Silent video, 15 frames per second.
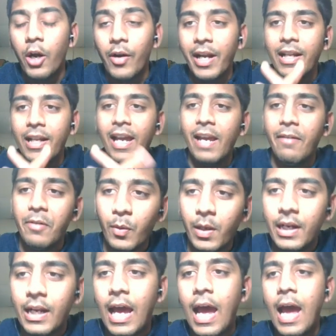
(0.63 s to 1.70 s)
Alright, hi
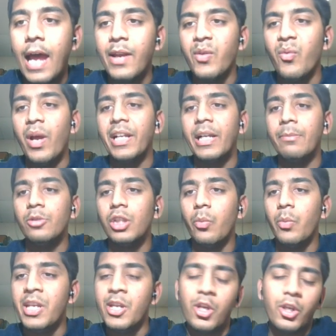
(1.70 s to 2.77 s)
everyone and welcome to the
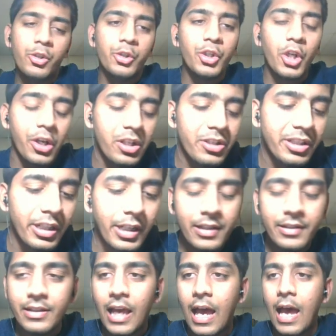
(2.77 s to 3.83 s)
video tutorial
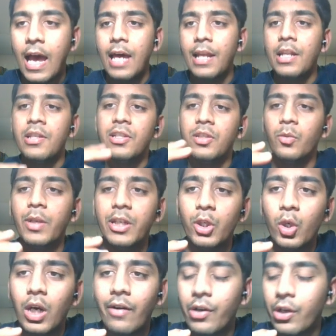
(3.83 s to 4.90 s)
series and in this
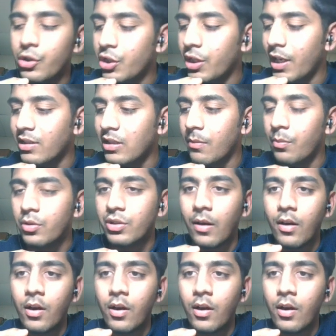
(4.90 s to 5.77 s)
video I want to share some